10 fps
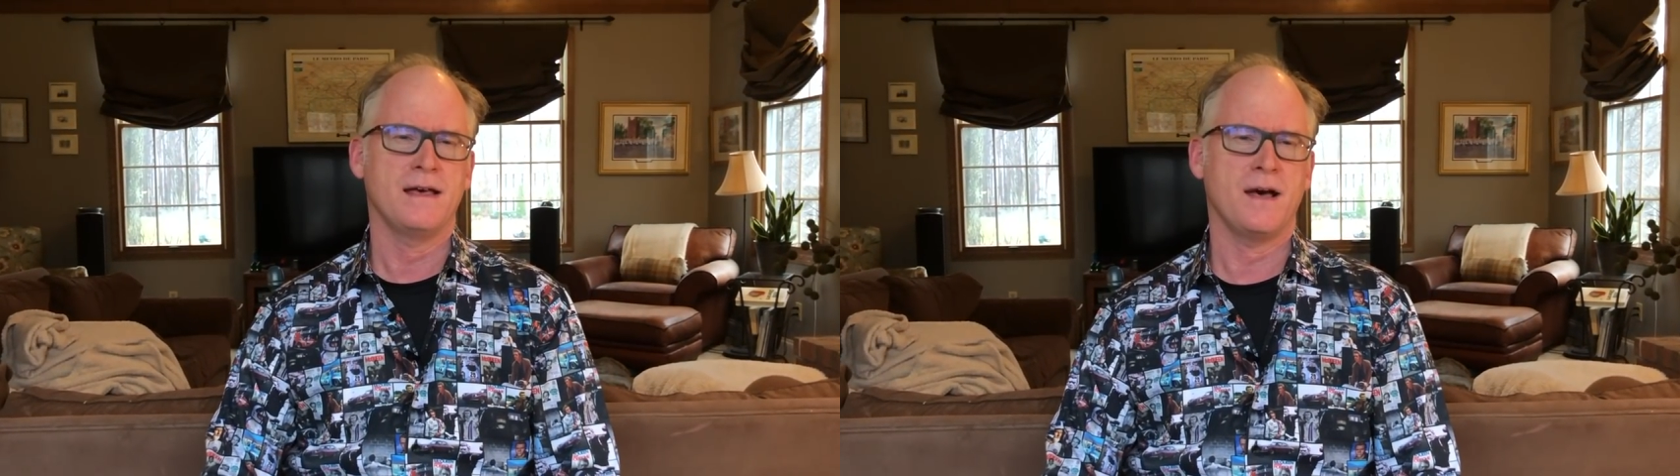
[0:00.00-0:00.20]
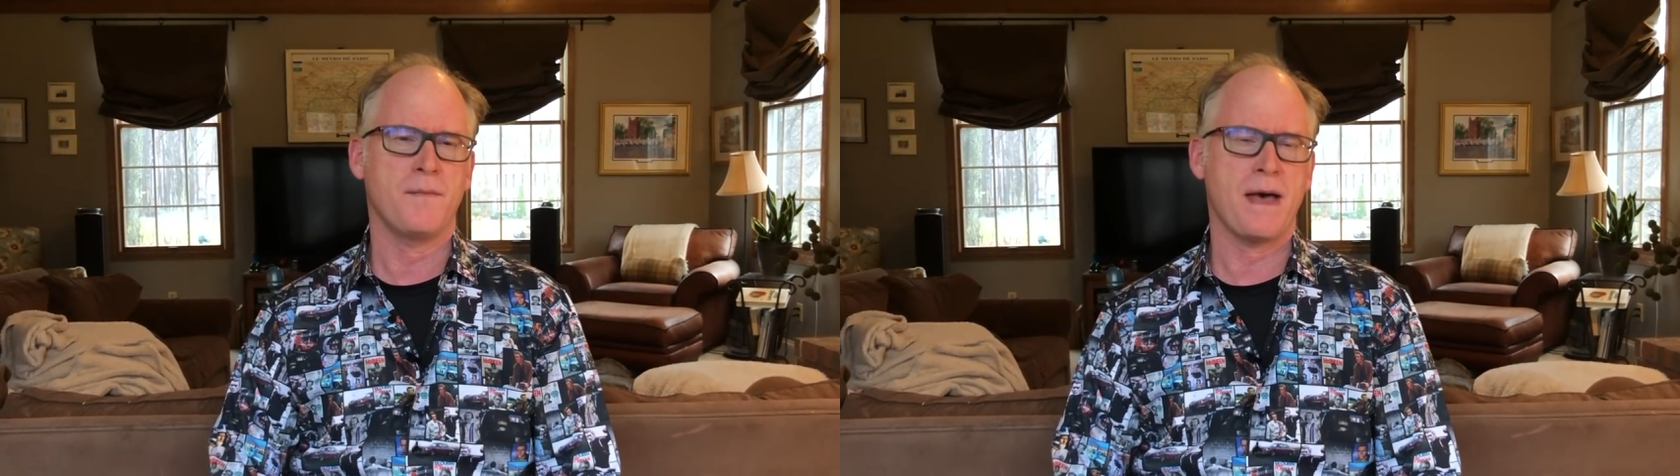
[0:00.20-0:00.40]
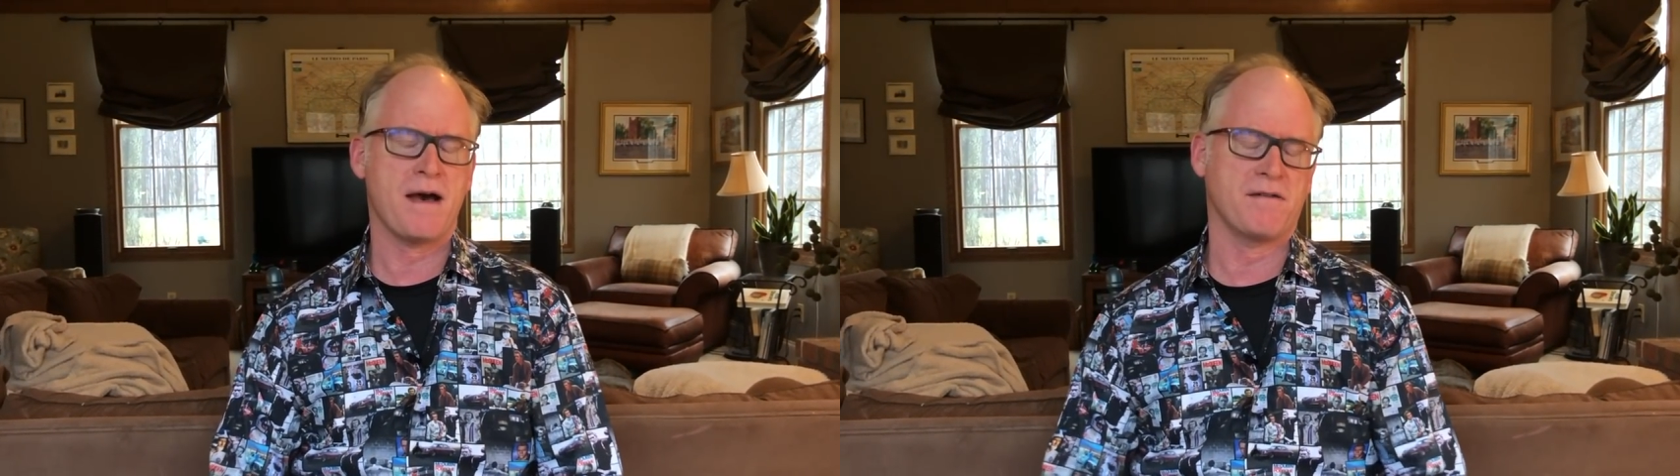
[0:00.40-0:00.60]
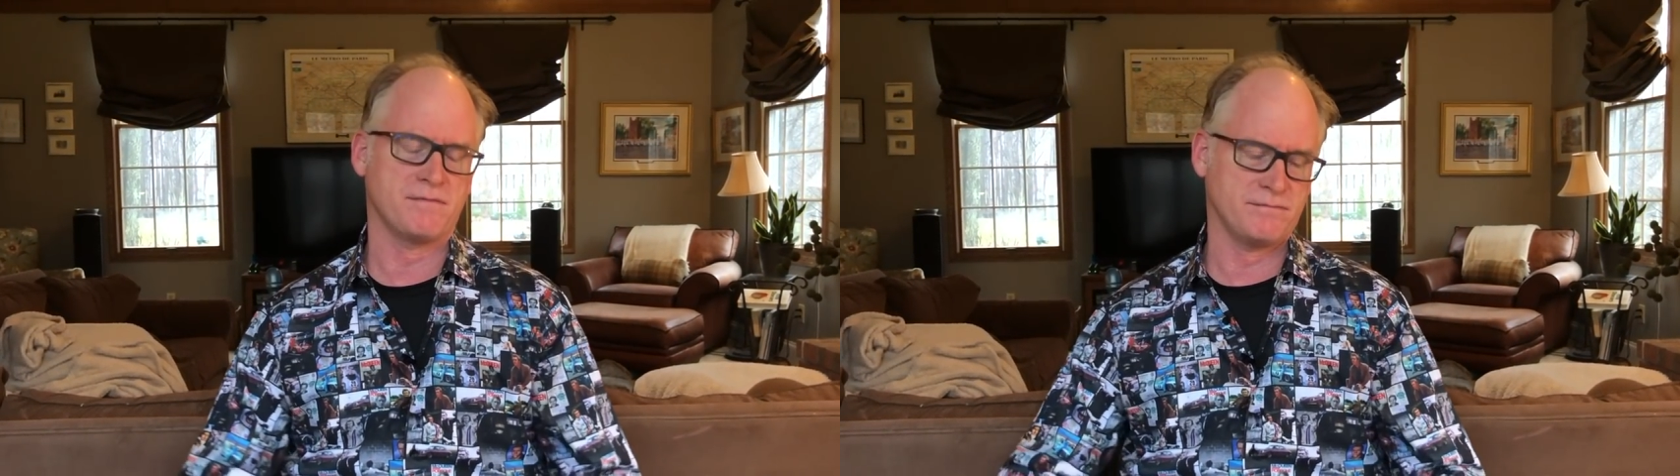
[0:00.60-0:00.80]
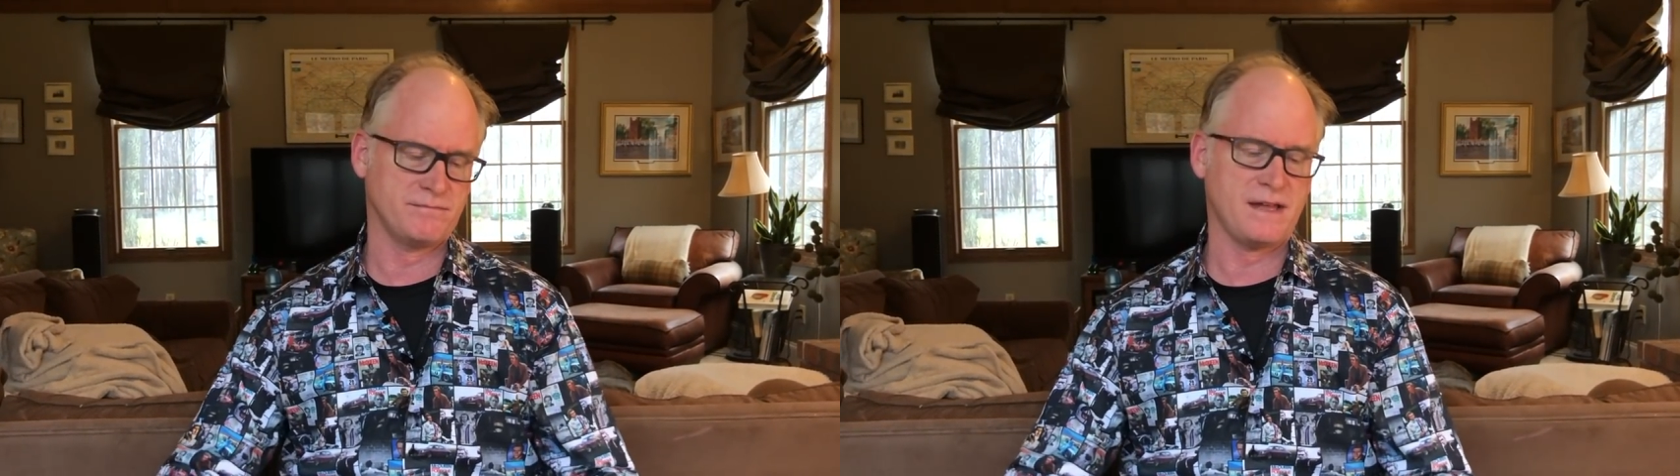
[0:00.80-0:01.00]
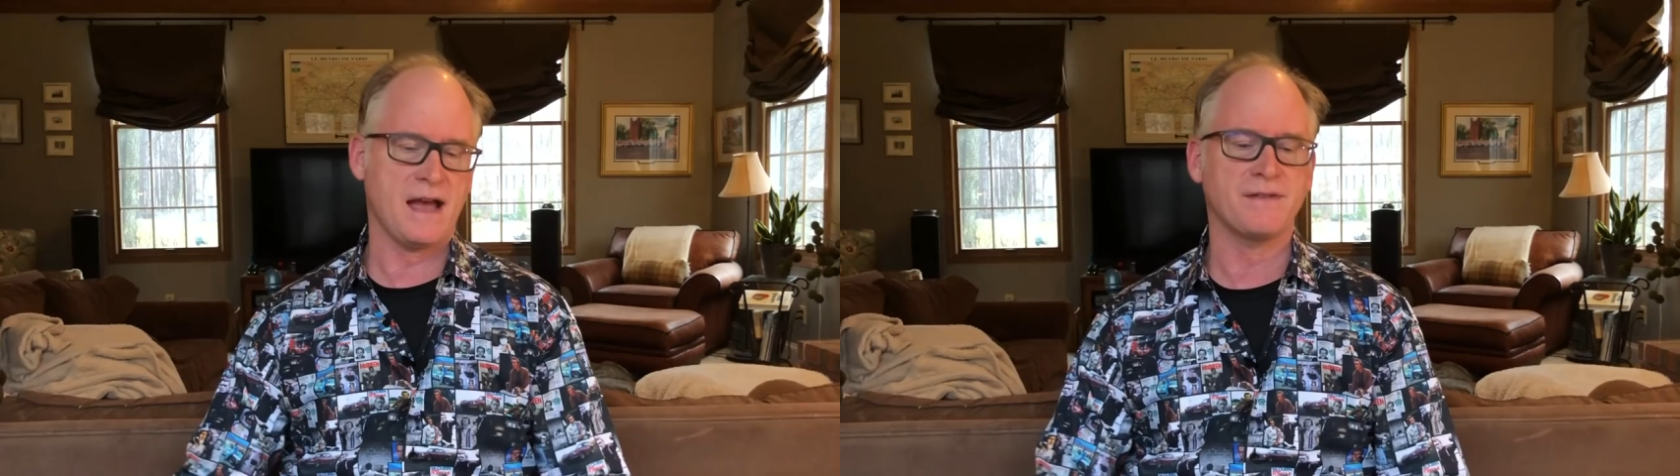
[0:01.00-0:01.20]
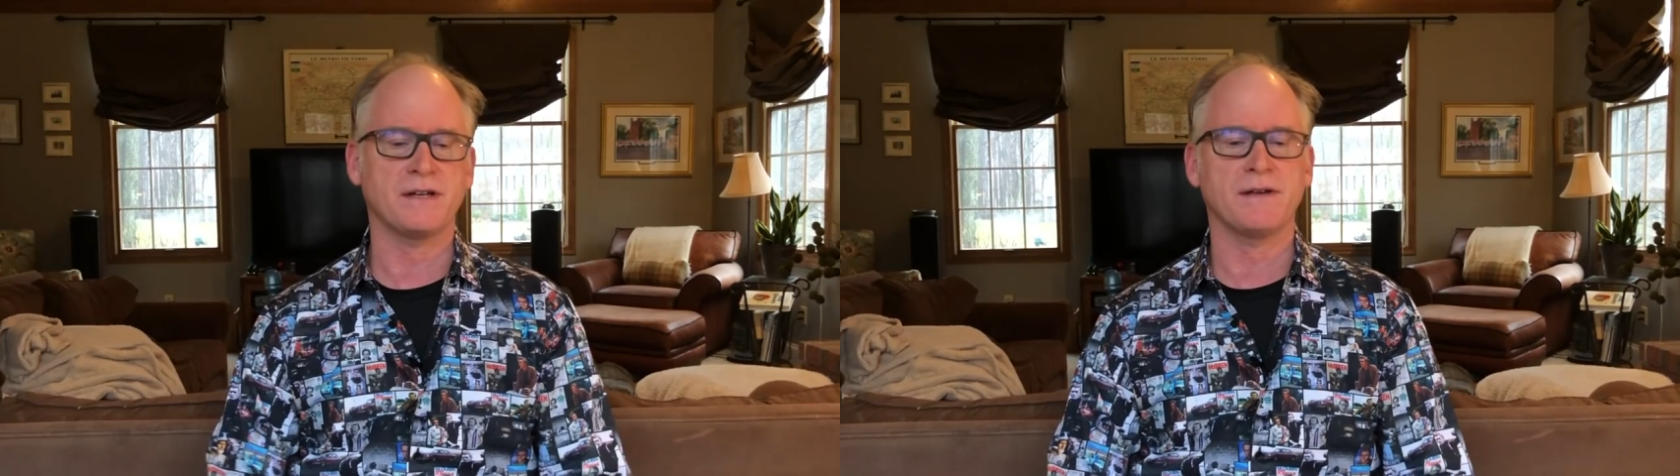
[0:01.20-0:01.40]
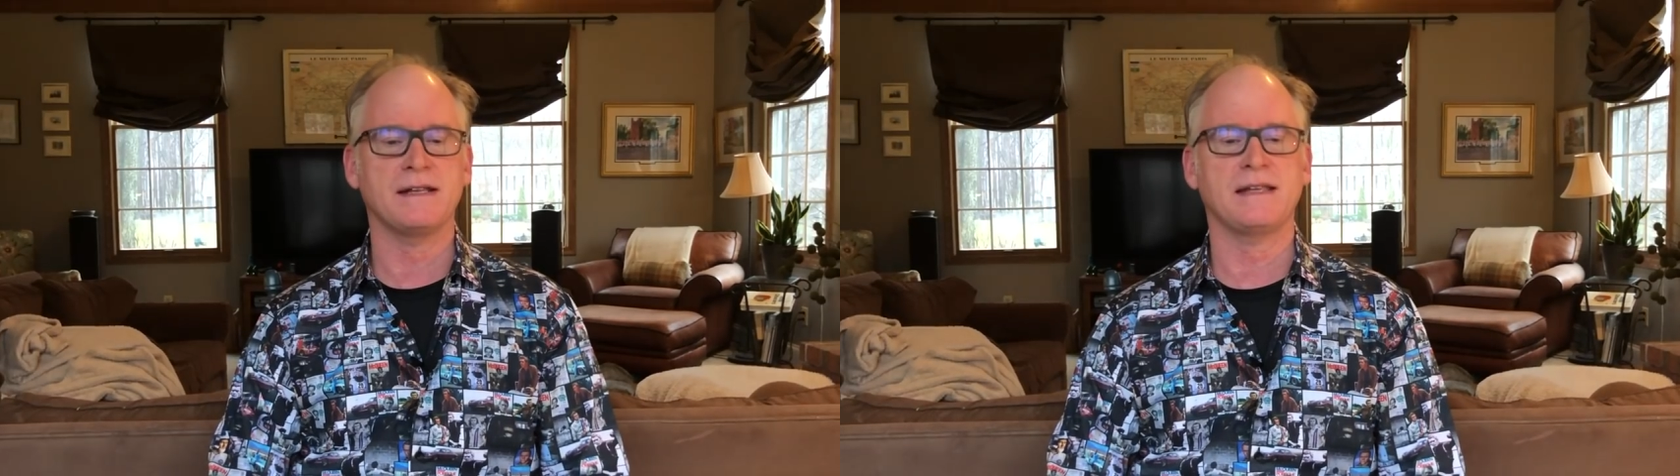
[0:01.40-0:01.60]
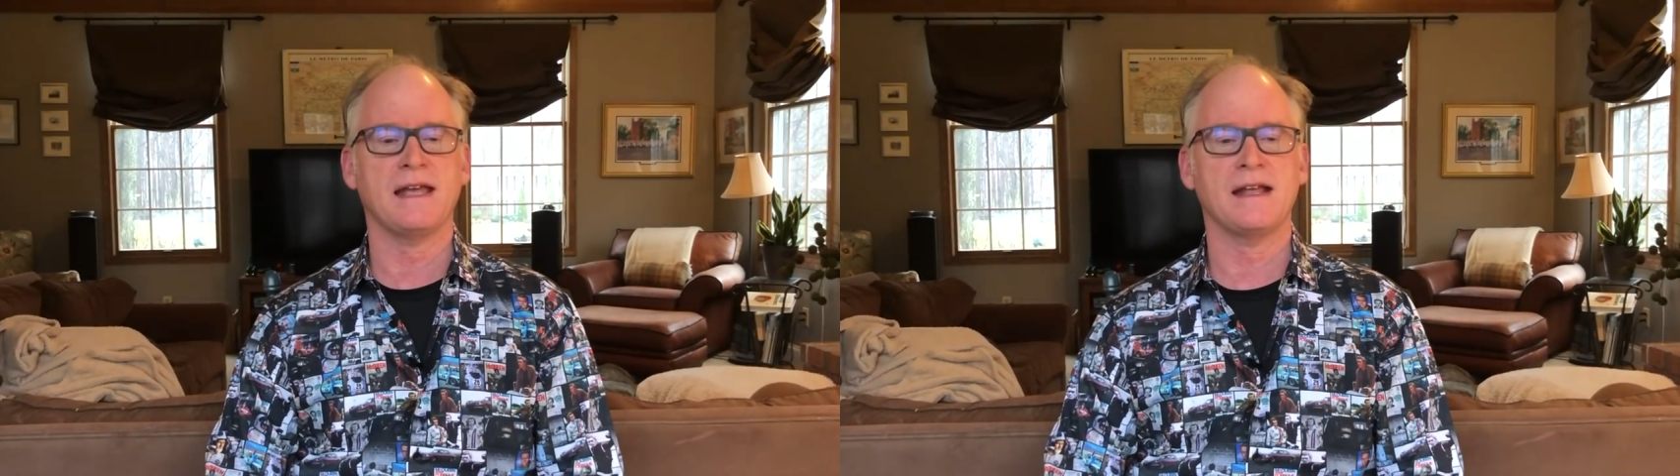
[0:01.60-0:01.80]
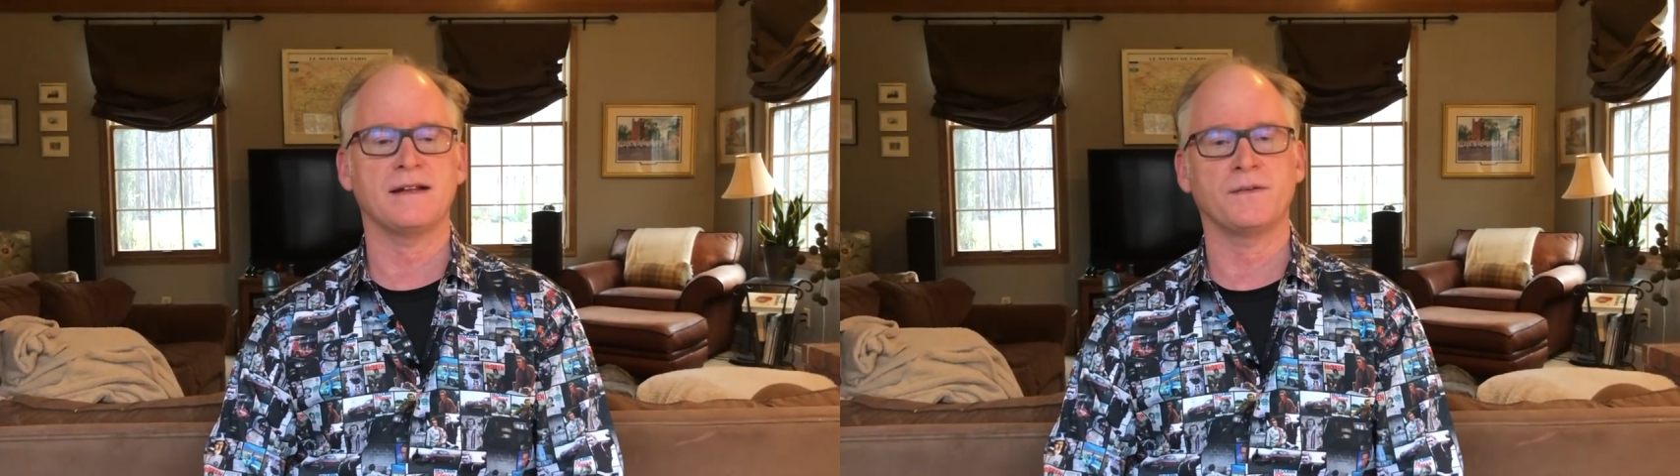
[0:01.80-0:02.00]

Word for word: about having a Great Dane